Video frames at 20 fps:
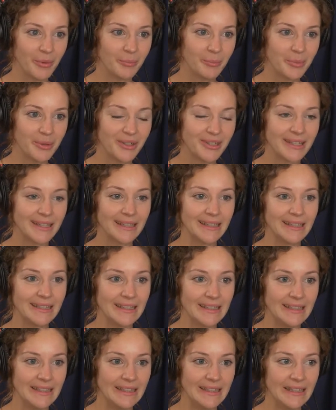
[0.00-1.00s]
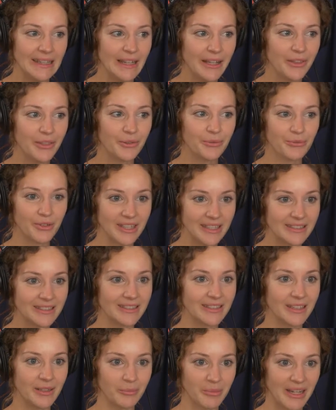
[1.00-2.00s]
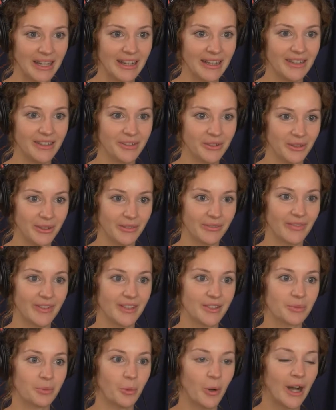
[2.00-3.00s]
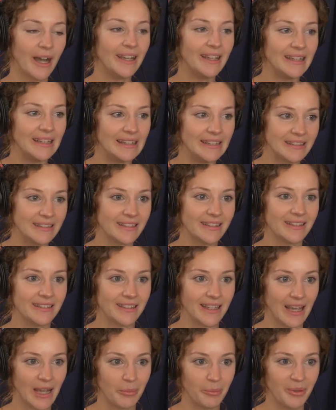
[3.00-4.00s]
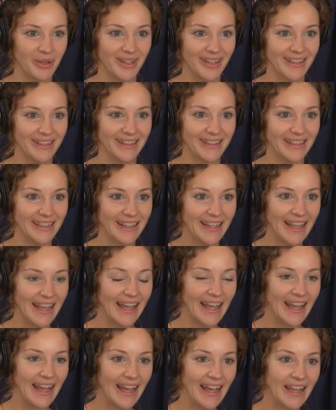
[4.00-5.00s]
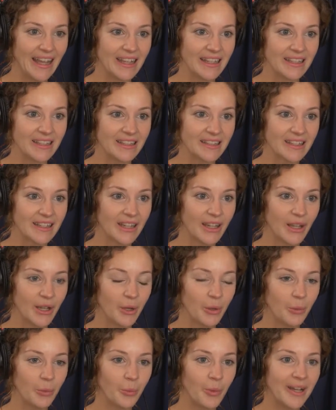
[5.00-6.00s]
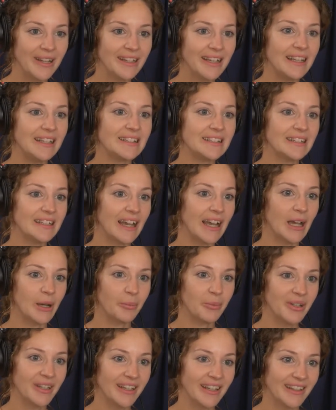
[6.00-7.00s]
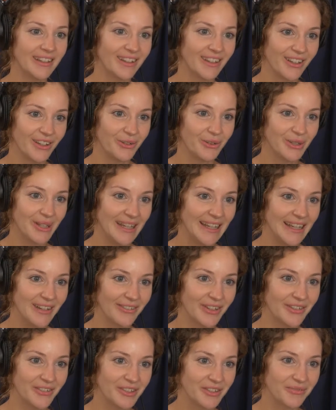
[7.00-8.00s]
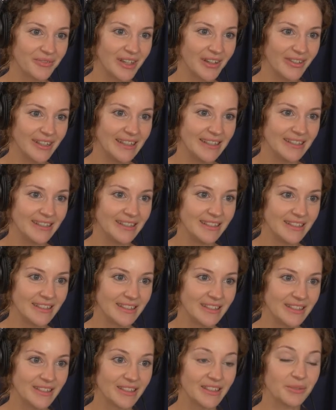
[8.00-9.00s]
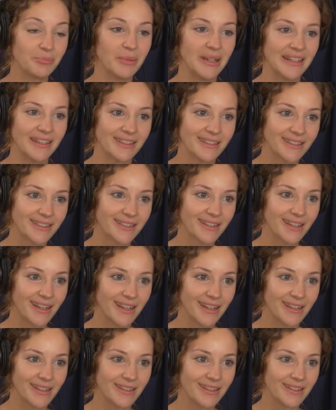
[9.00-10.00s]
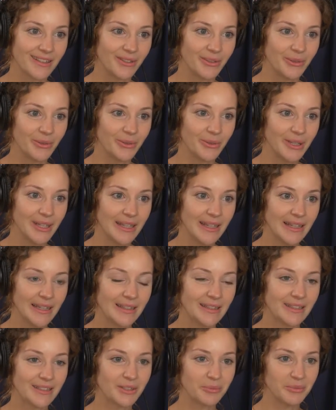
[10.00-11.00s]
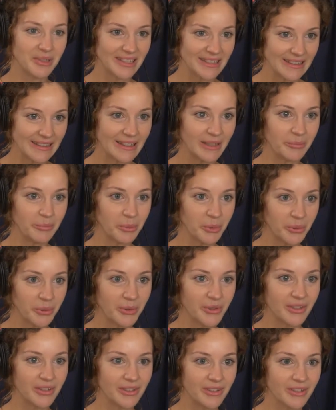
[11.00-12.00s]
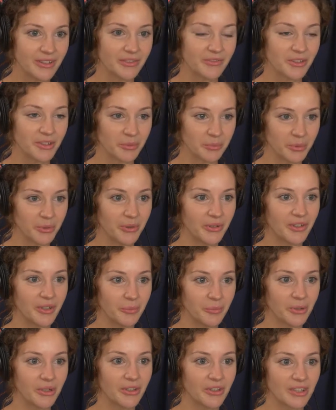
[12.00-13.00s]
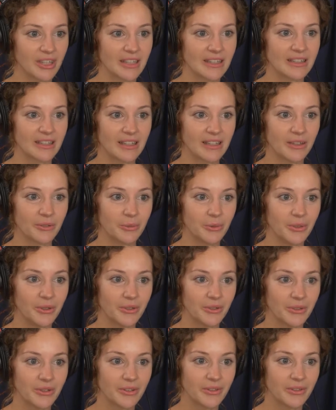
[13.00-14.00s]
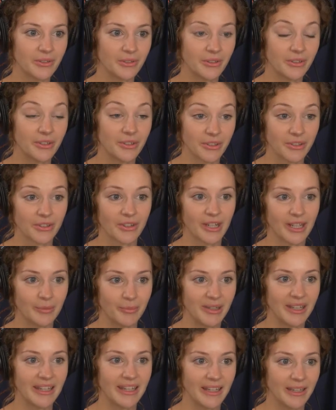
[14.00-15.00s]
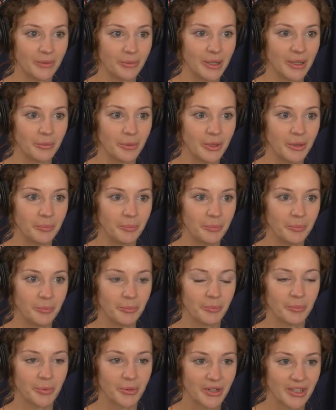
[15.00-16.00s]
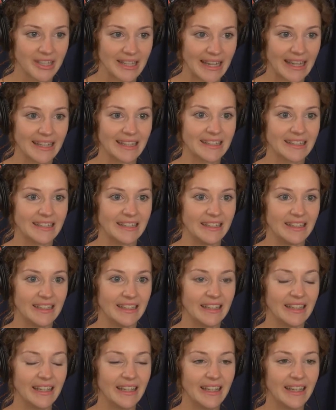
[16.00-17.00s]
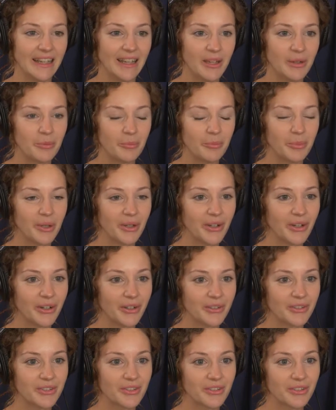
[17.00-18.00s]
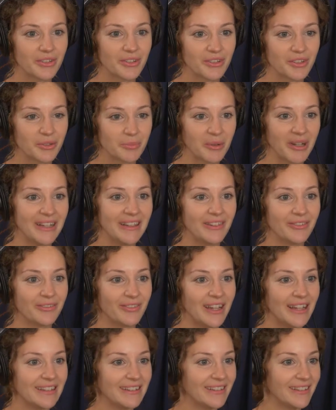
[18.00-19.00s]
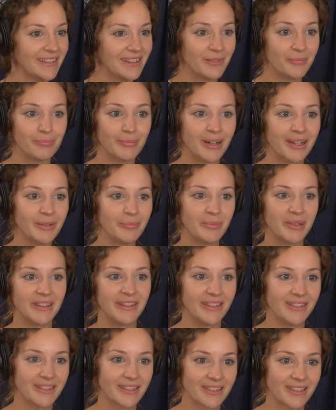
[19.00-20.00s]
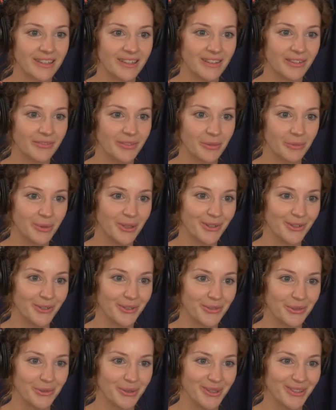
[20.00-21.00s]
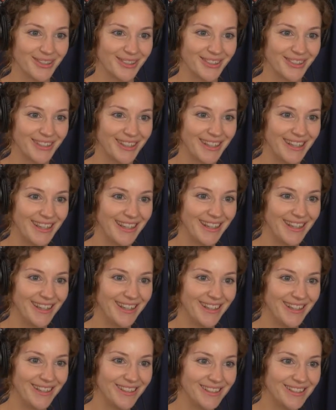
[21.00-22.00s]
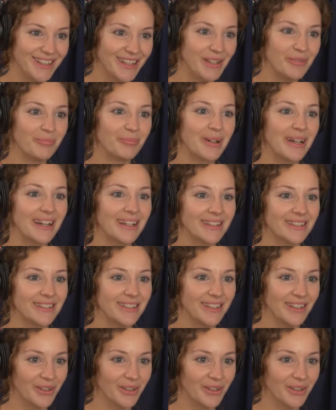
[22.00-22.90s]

Particularly the reasoning behind all of this. Why is this happening? And when it isn't happening in our local area, it's very easy to dismiss the importance of supporting projects like what you're describing here, where we're protecting, because despite the fact that it might be the other side of the world to us, it's impacting